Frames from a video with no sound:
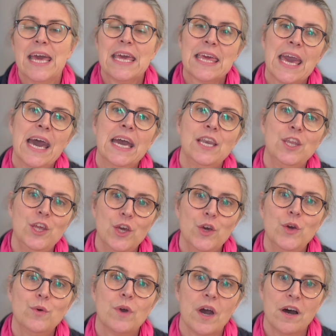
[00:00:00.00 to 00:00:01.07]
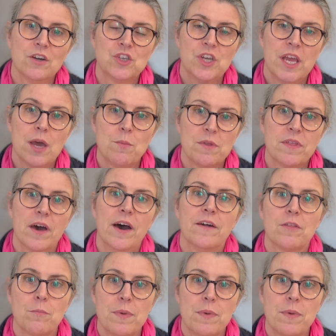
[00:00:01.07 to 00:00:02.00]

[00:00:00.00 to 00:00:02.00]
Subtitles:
Can you car share with other